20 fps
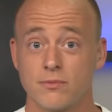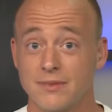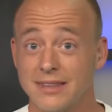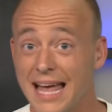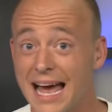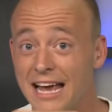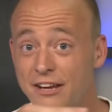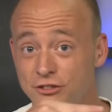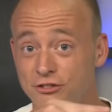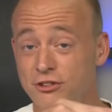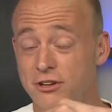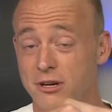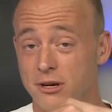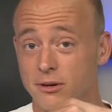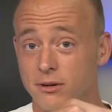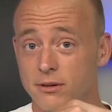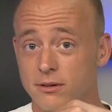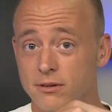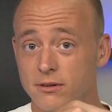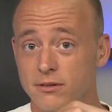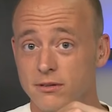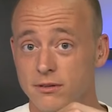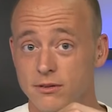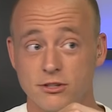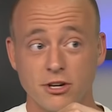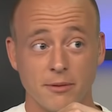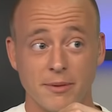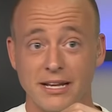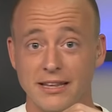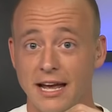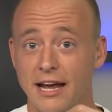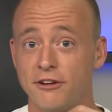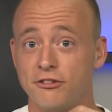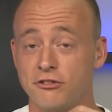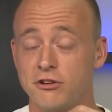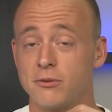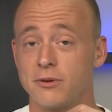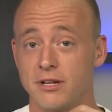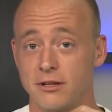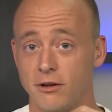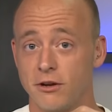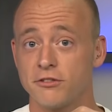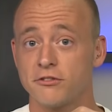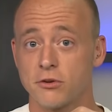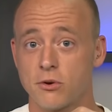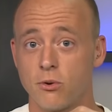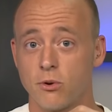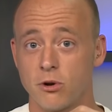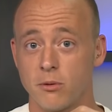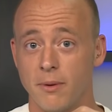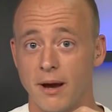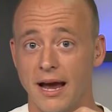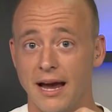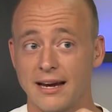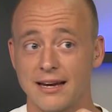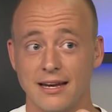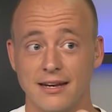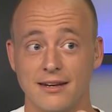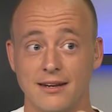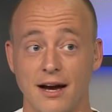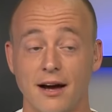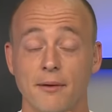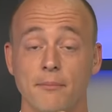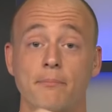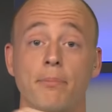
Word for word: Last year, you're talking about last year where they lost the quarterback, and uh,